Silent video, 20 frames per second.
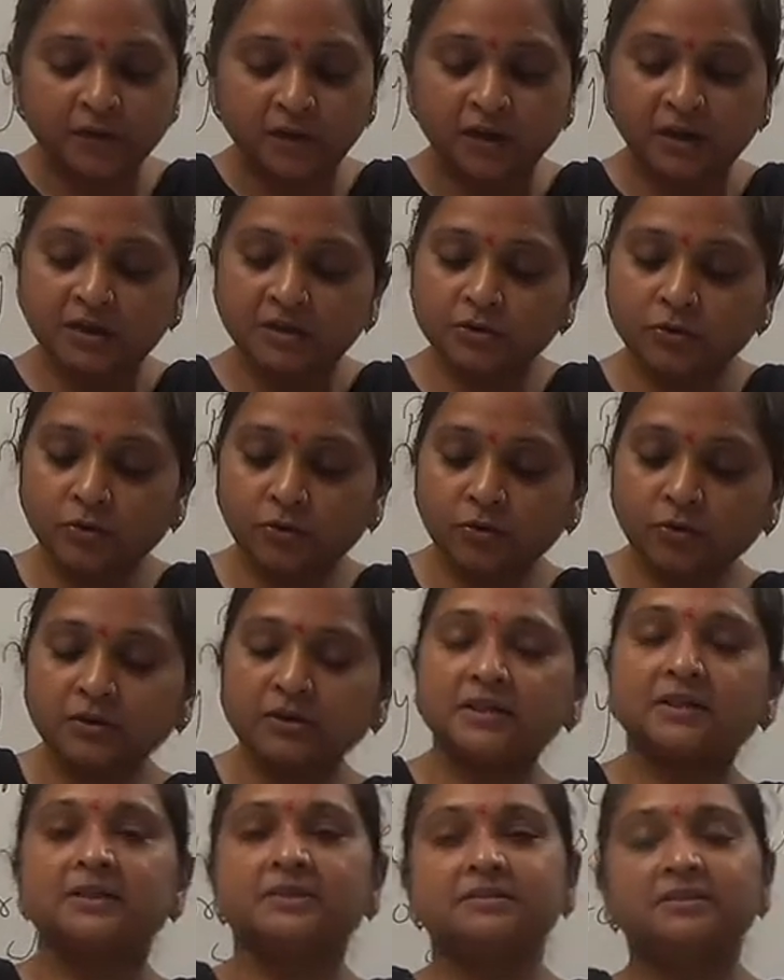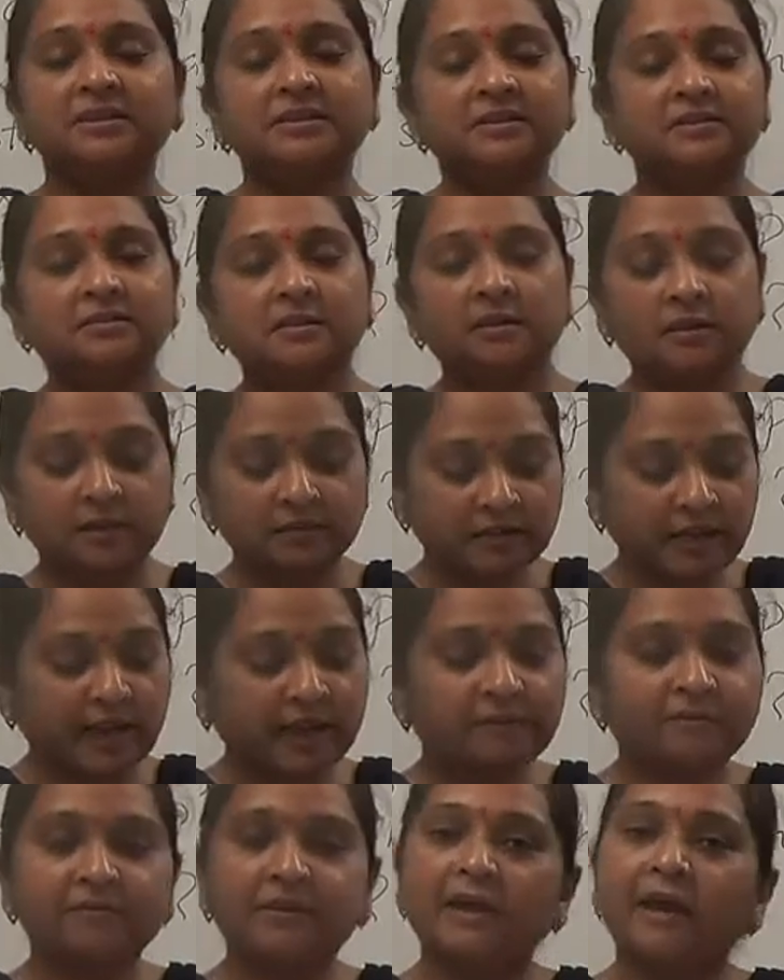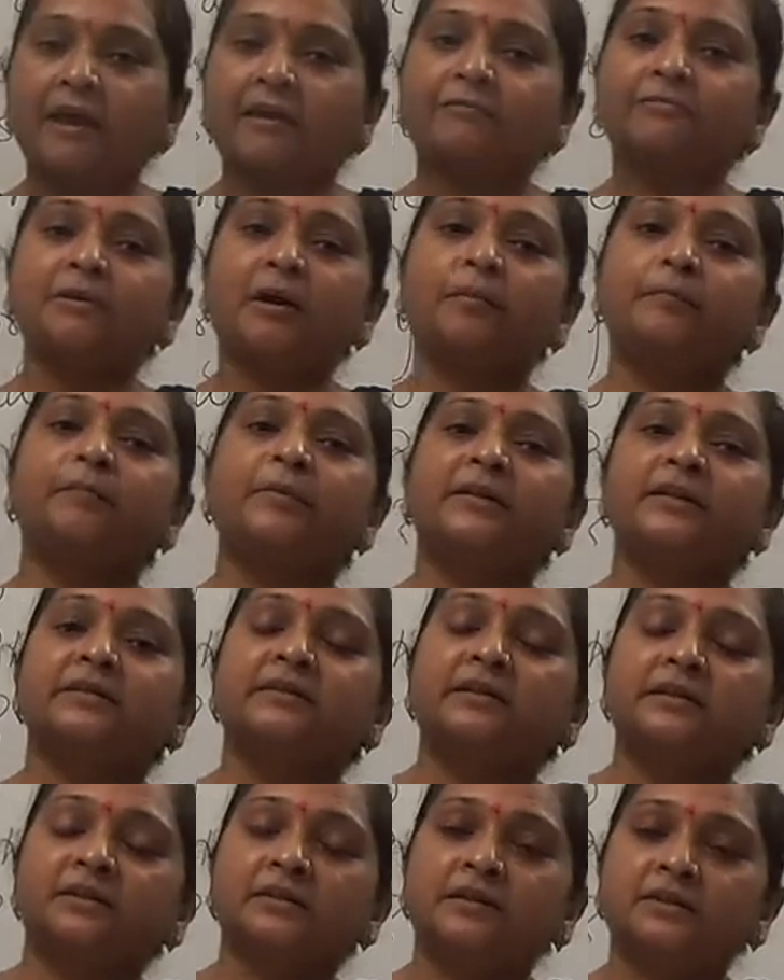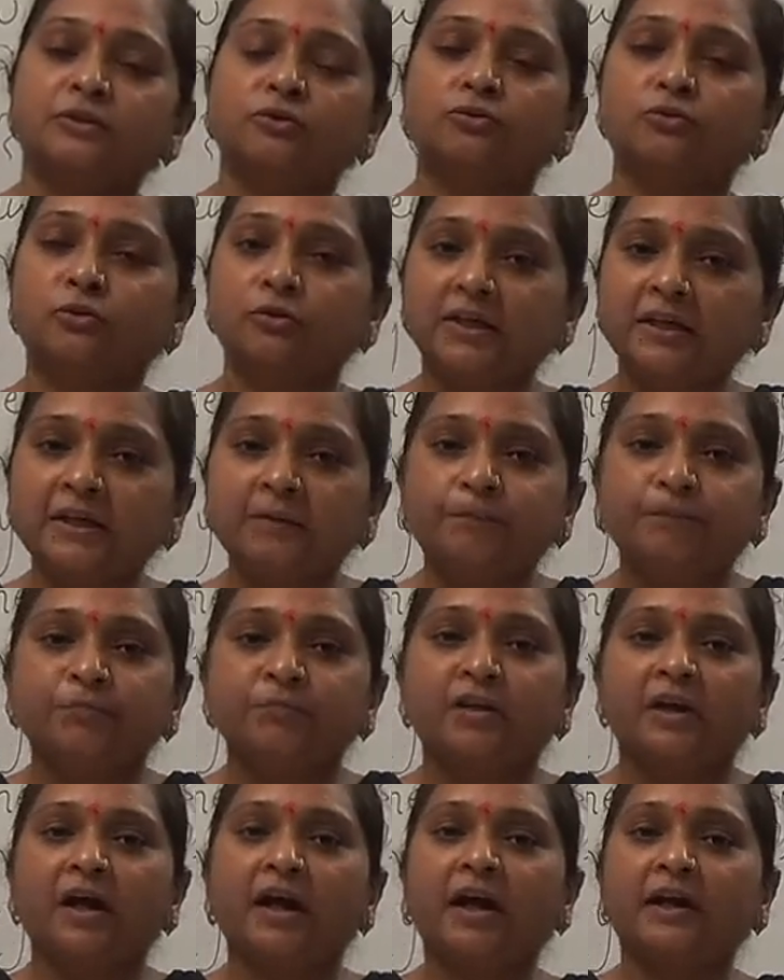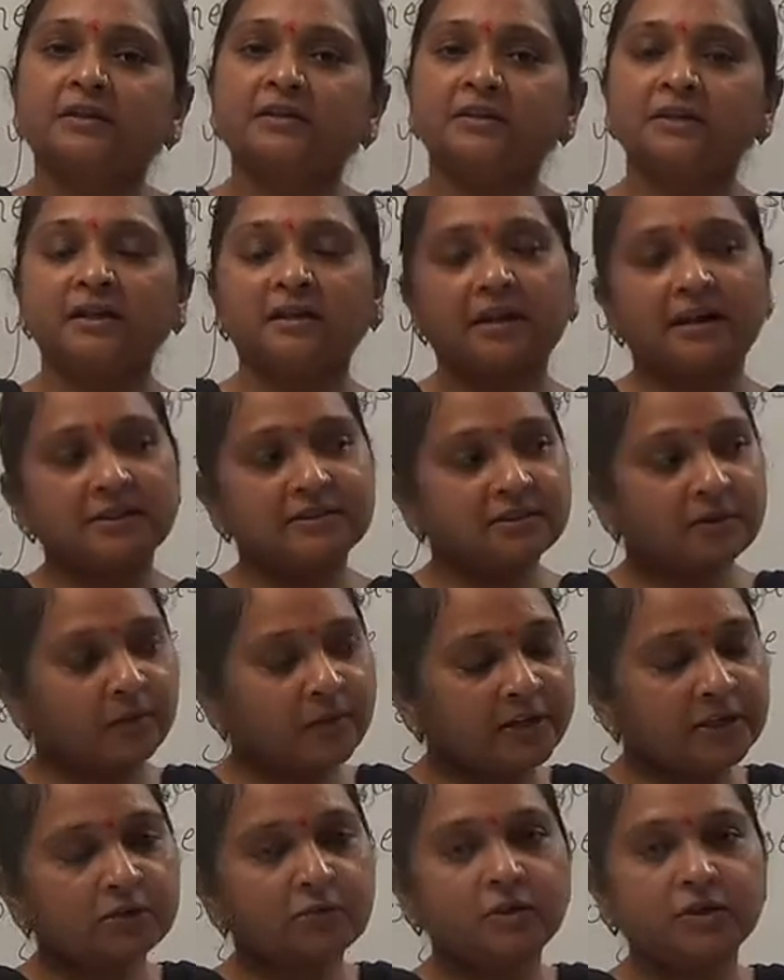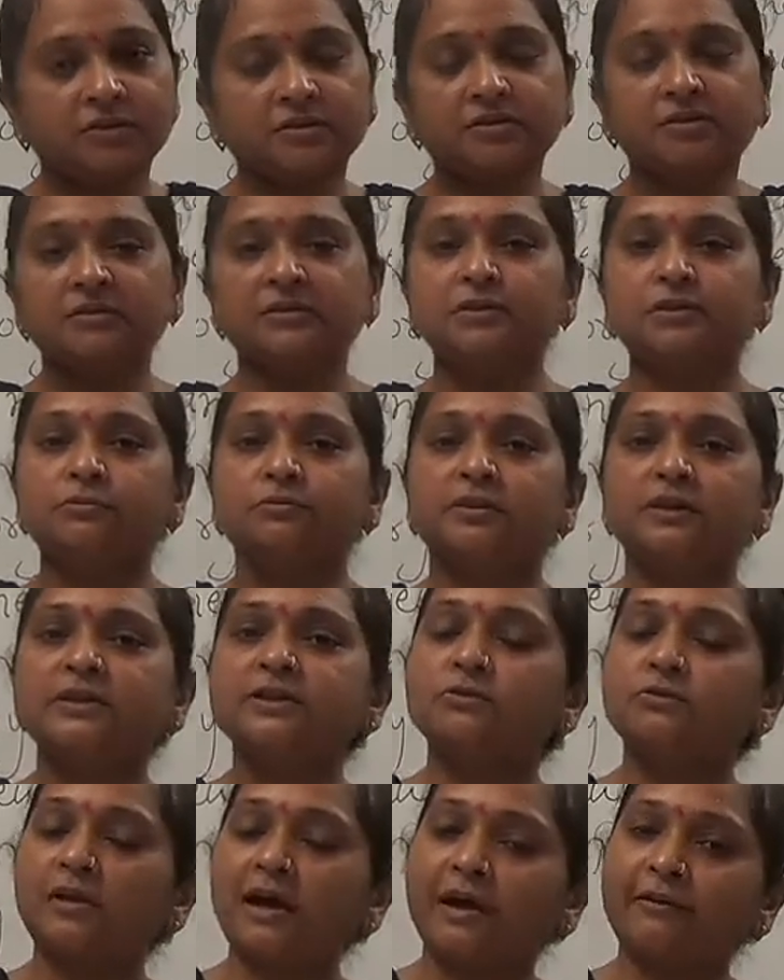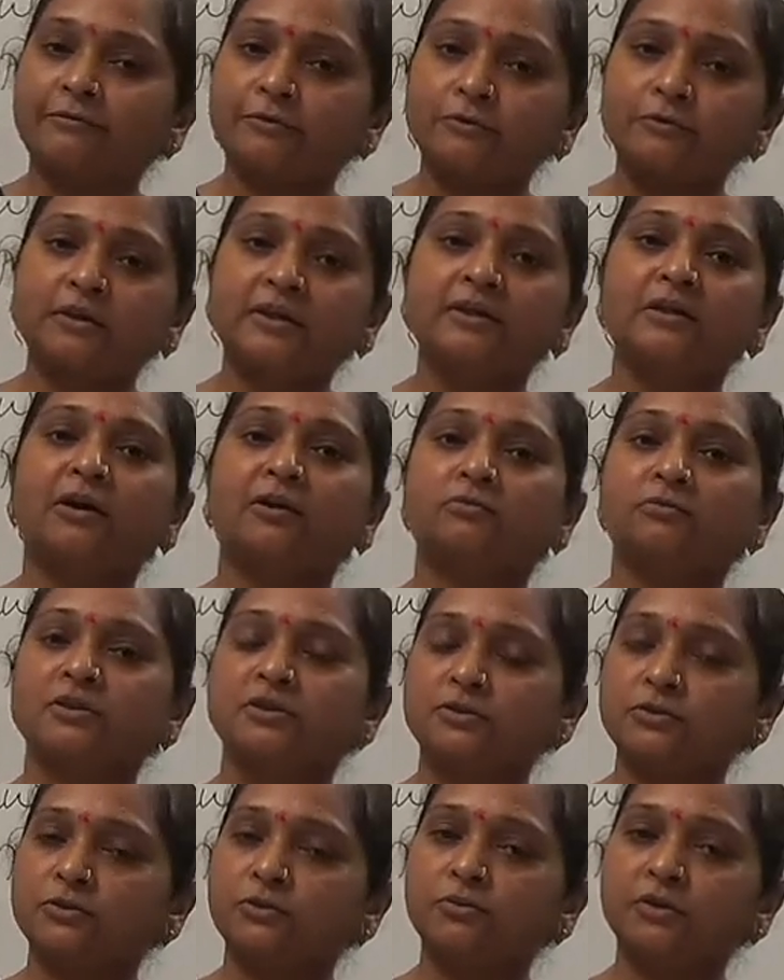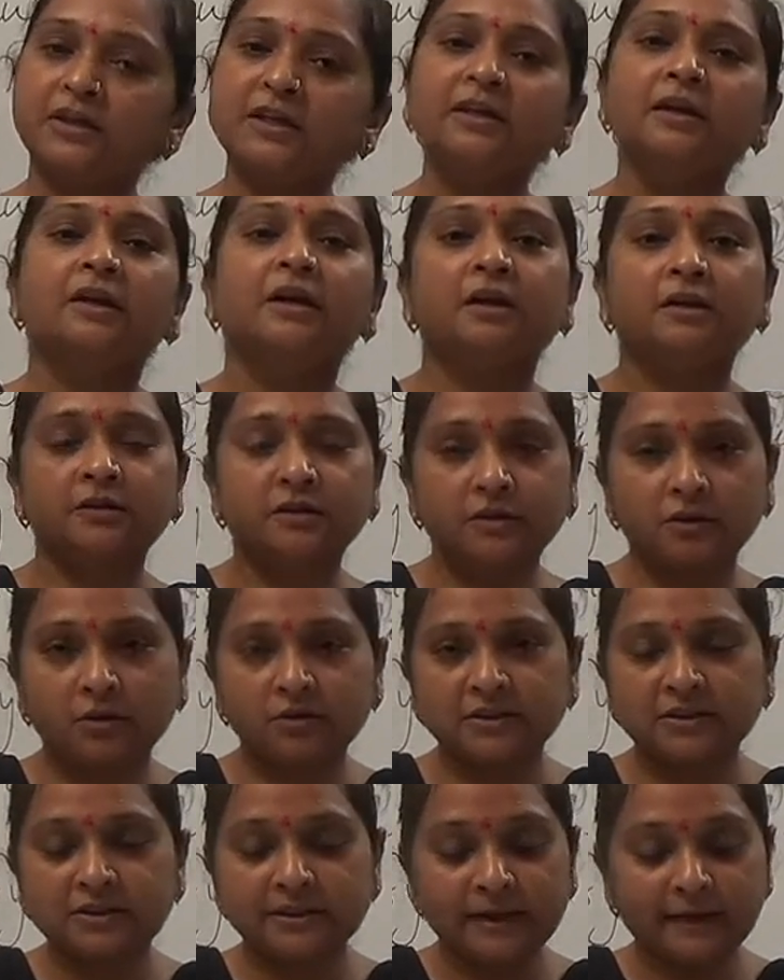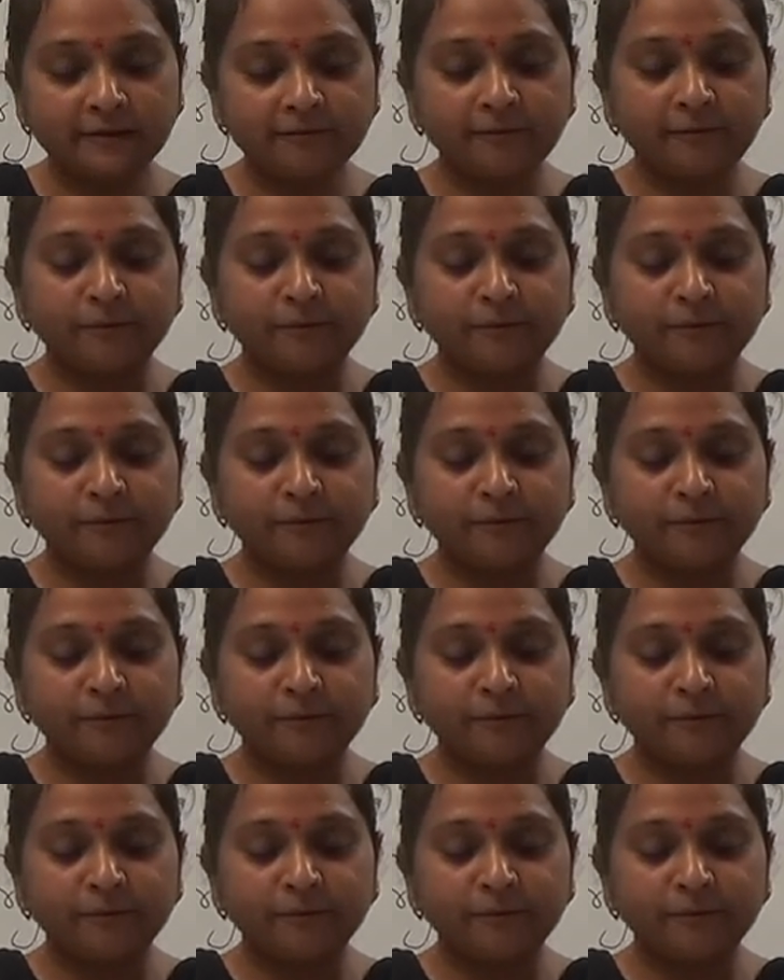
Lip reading: So this time we have completed the story, and there are so many questions, students. You have to read down the story yourself,